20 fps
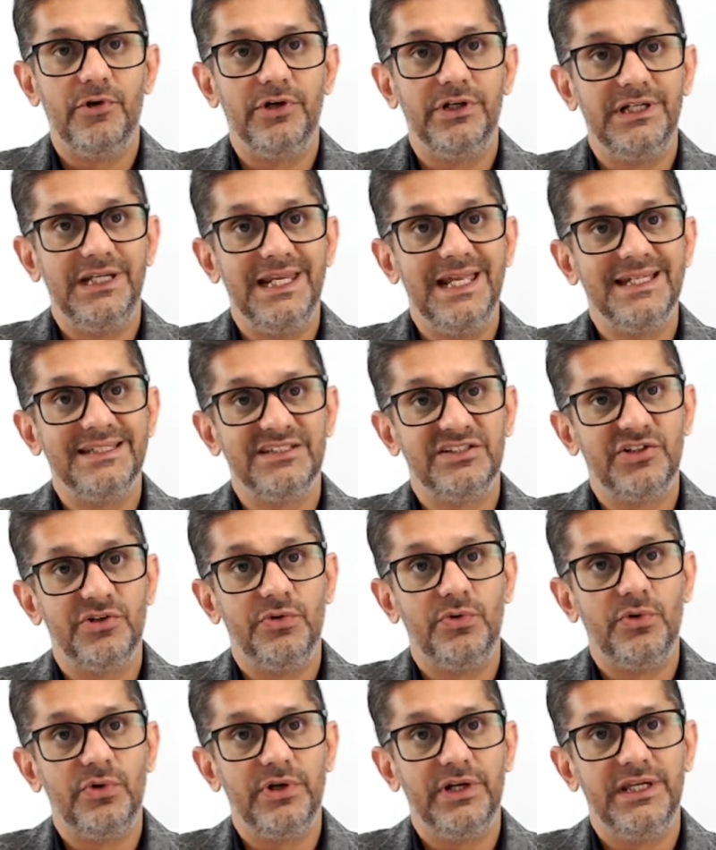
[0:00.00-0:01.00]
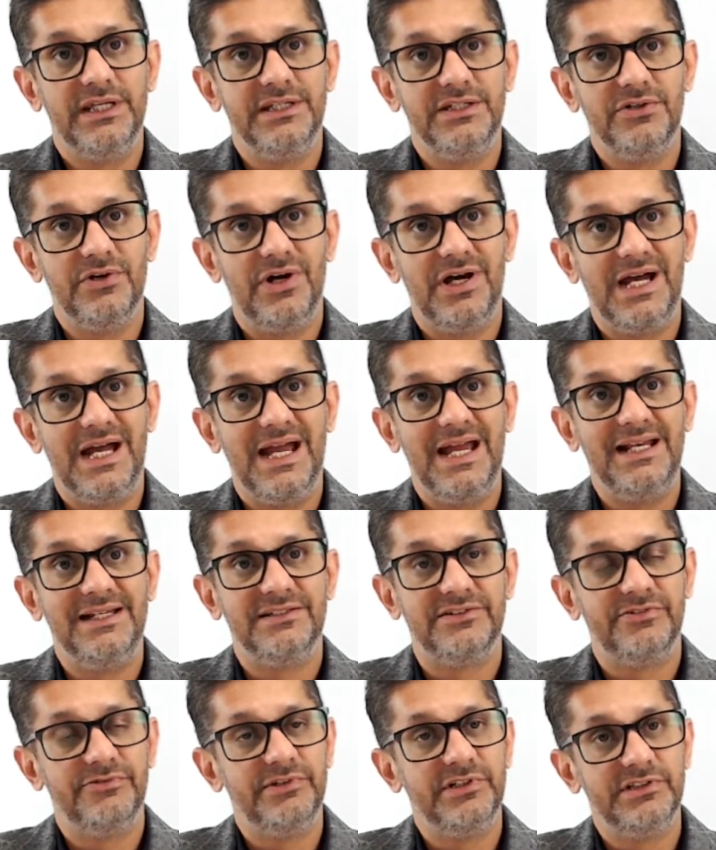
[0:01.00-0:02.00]
less score in your
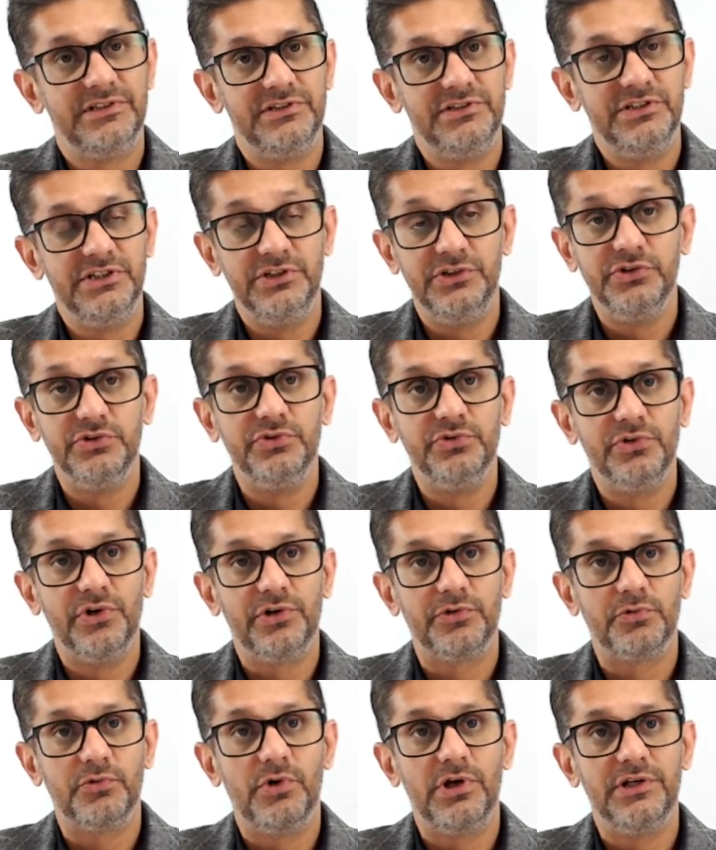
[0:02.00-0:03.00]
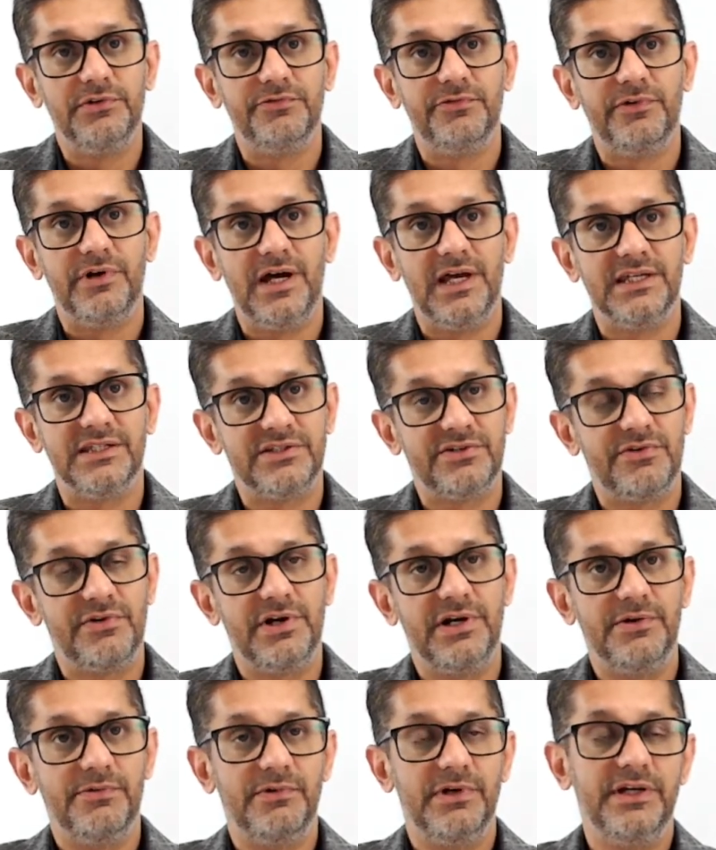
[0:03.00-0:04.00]
IELTS, where you do not qualify
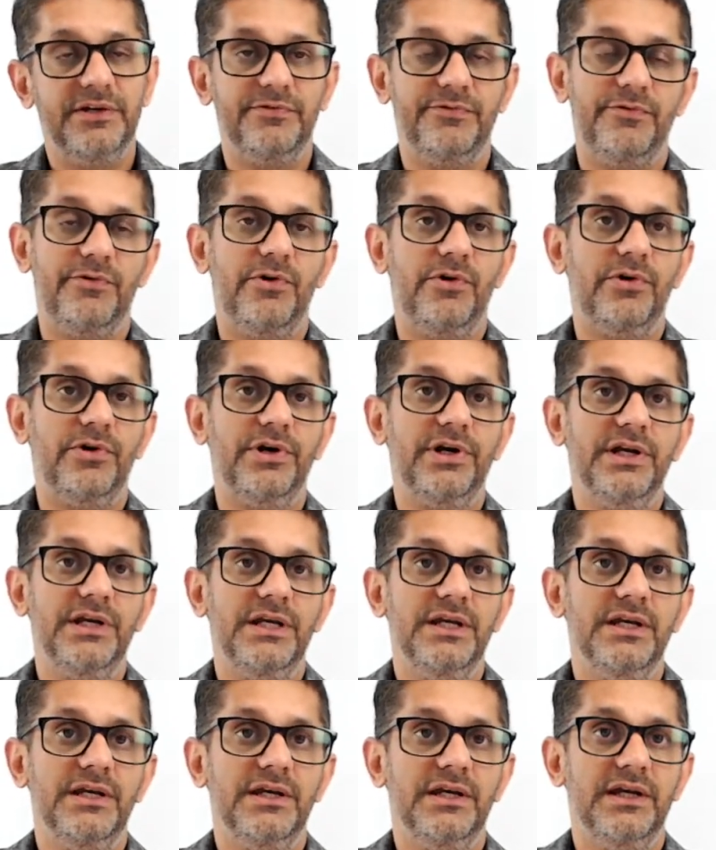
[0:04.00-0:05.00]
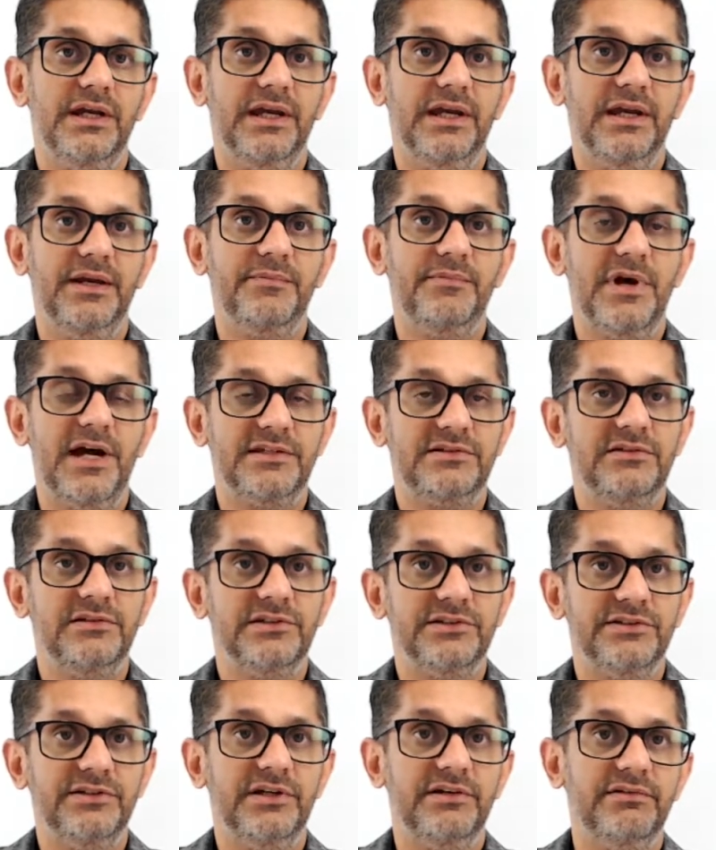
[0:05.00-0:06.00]
straight away for a
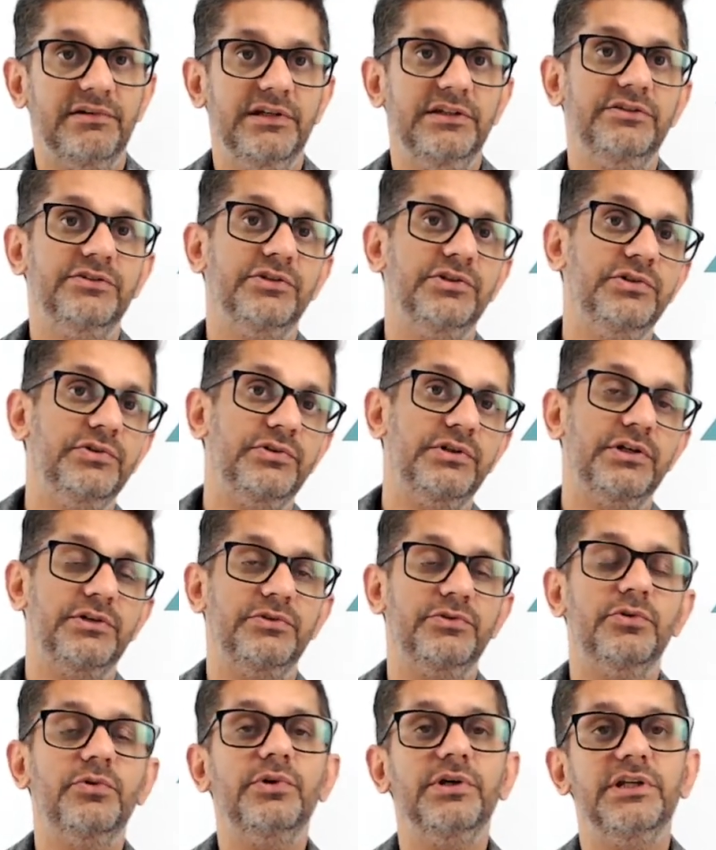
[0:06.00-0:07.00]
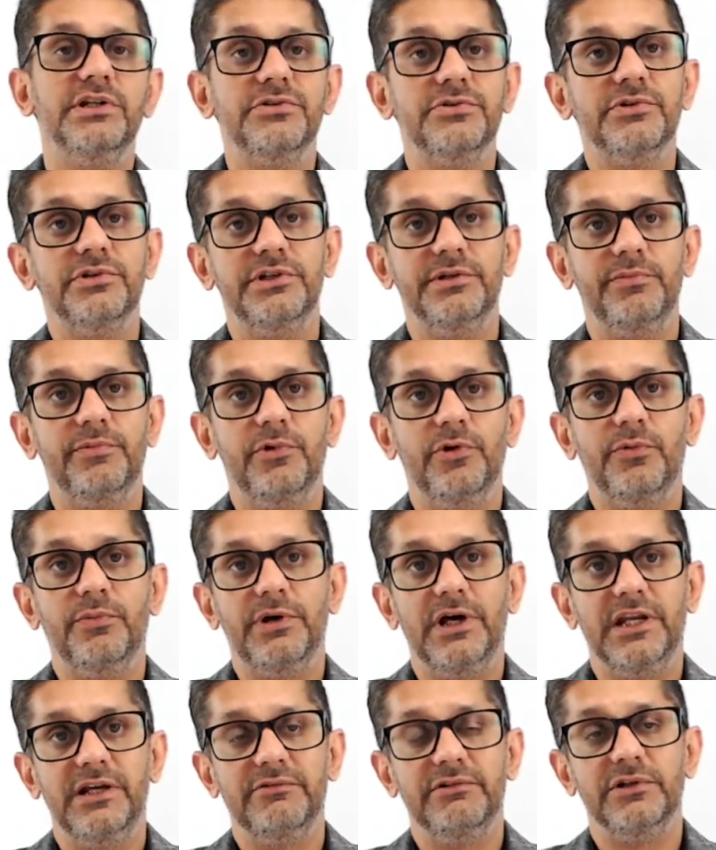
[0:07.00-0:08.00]
bachelor's degree. So you could go into a diploma
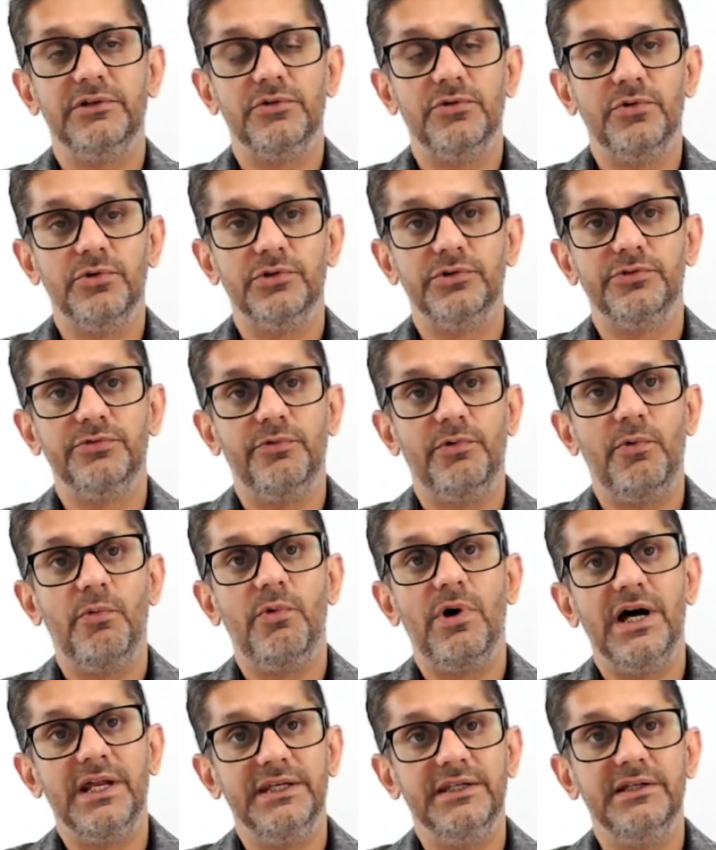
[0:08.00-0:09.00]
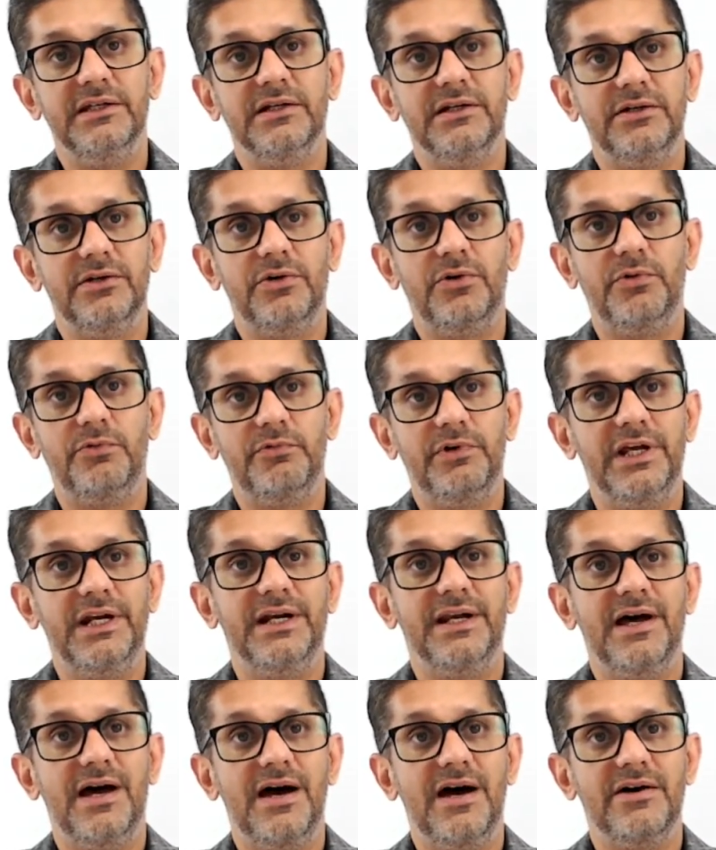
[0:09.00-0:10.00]
level course for 1 year or
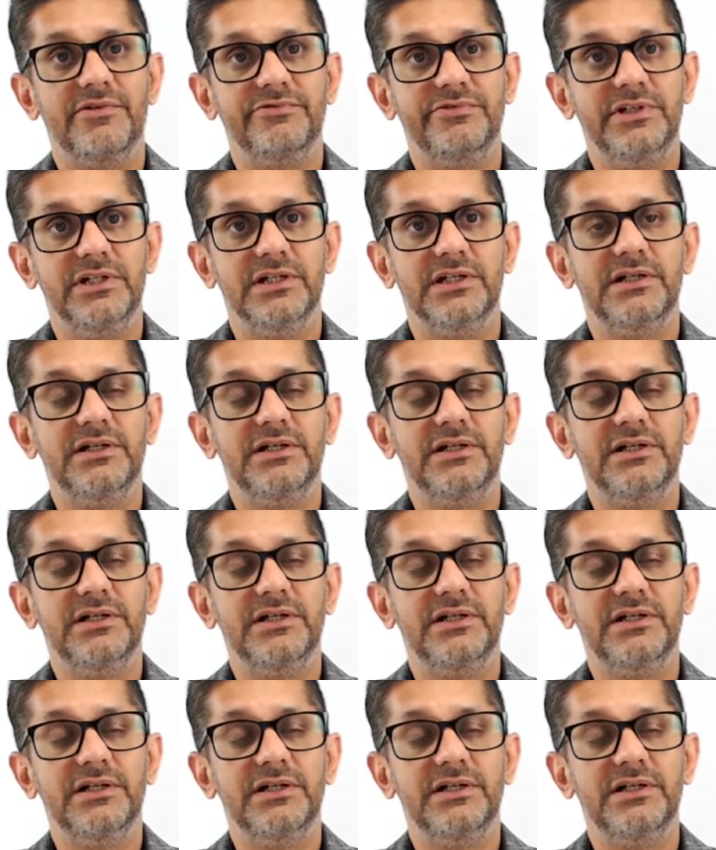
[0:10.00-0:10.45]
1.5 year,